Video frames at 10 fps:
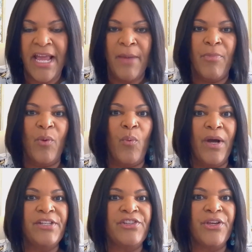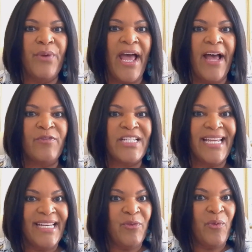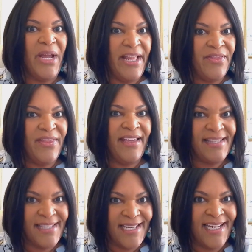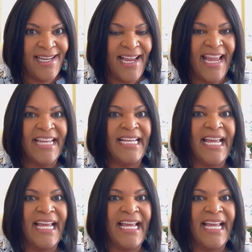But once you have to get in the city and